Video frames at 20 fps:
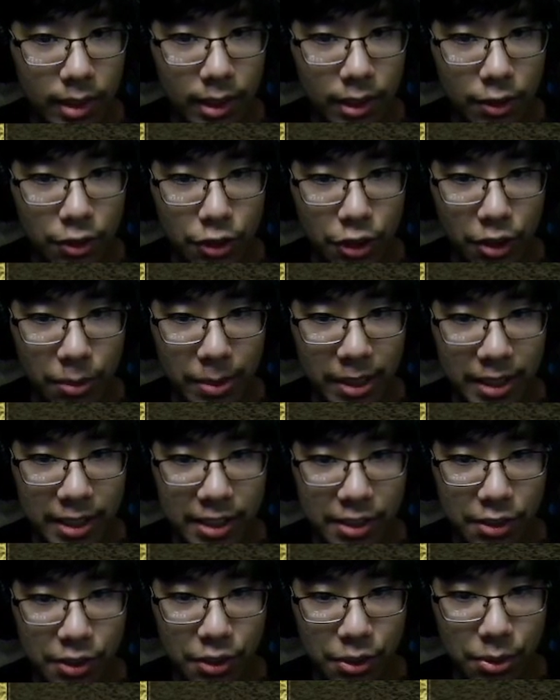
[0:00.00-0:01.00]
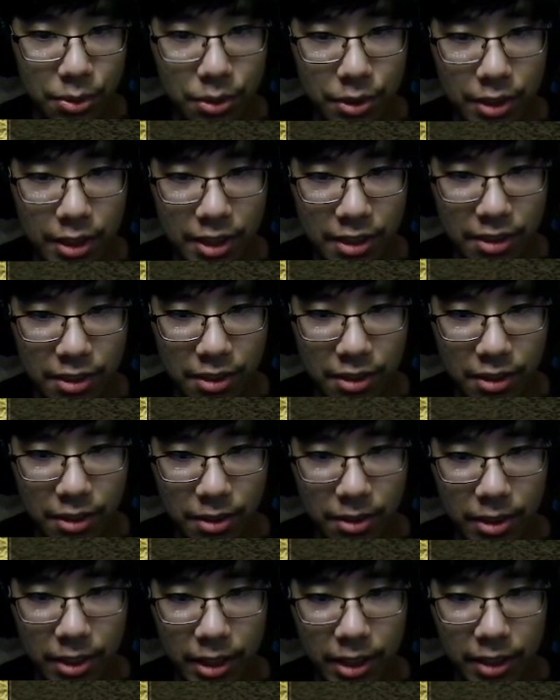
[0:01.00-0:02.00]
Germans use this?
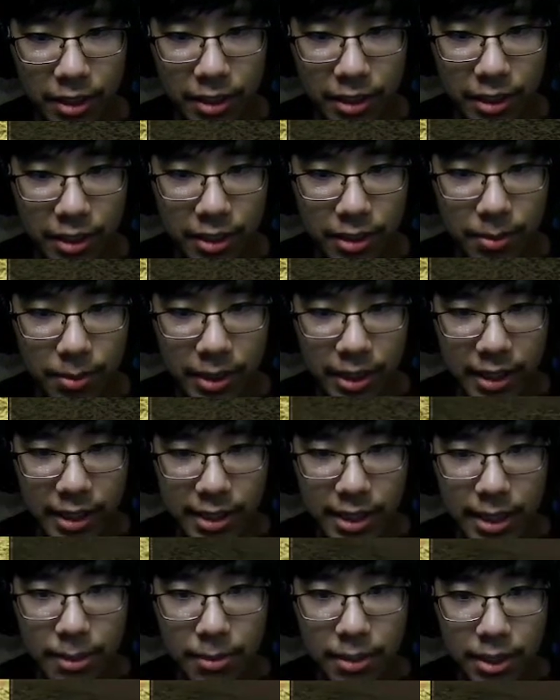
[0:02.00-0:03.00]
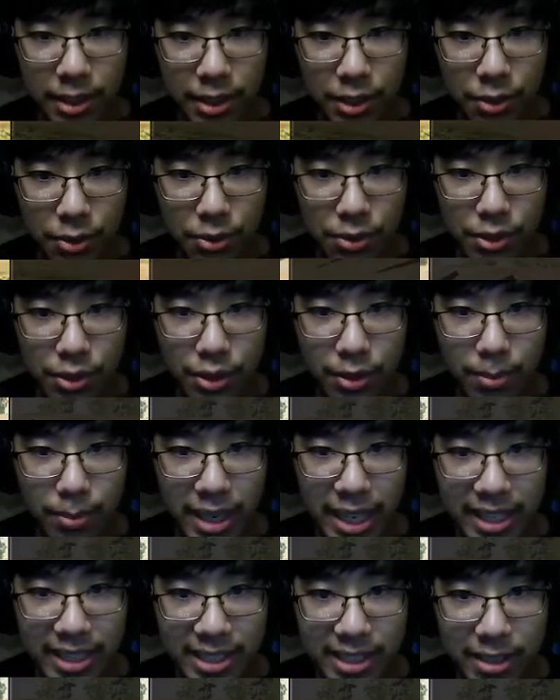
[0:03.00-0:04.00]
Okay, good, because I'm gonna use it on
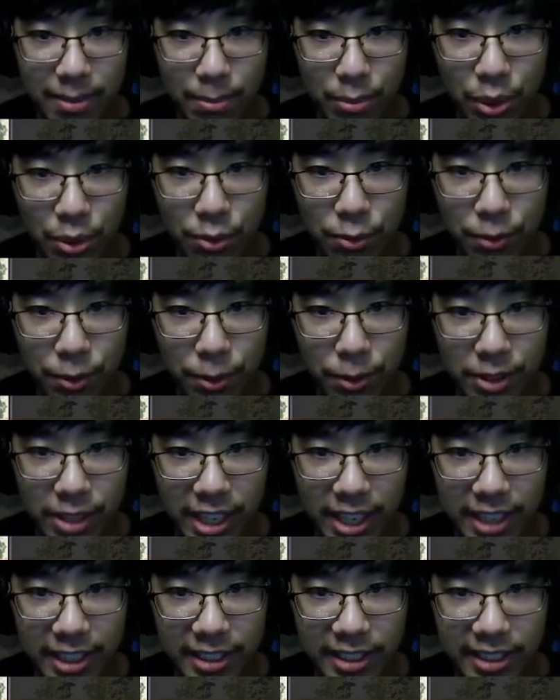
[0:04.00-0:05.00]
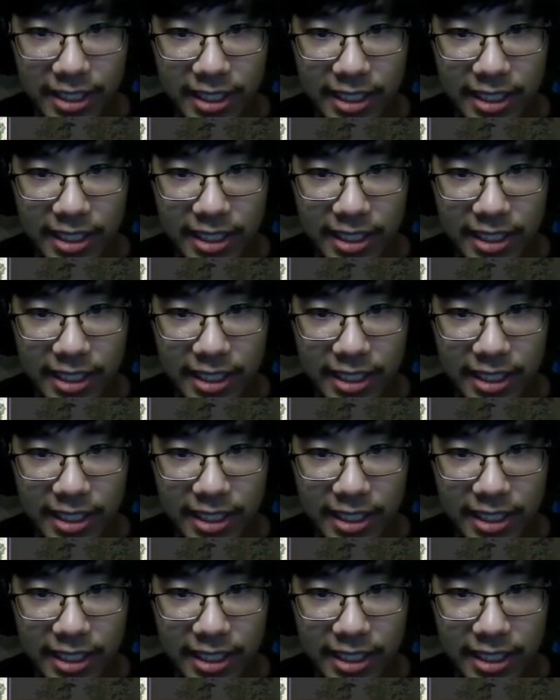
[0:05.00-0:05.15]
my beautiful tank.